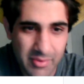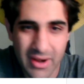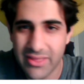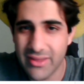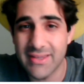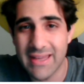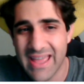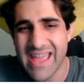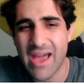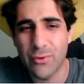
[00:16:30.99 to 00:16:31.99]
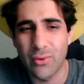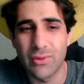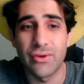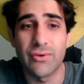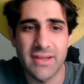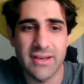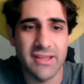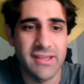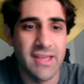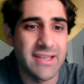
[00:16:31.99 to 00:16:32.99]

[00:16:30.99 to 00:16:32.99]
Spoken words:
But I think today I would go Leroy Sané,